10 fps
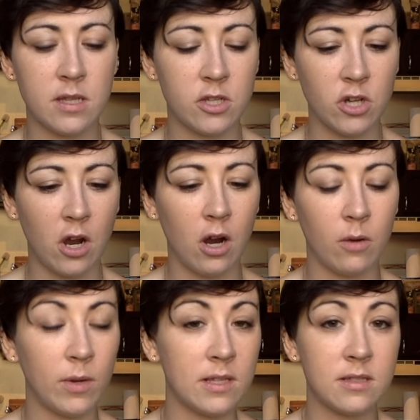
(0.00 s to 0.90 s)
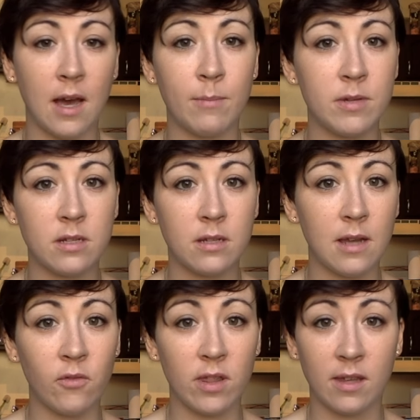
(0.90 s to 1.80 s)
the jar and we stopped
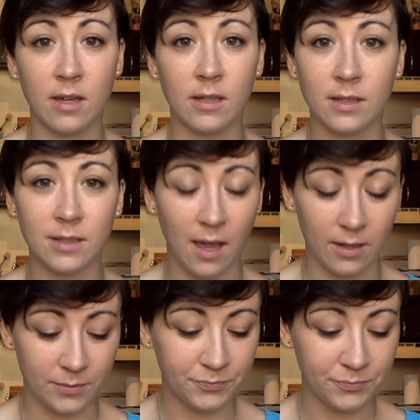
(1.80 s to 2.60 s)
everything and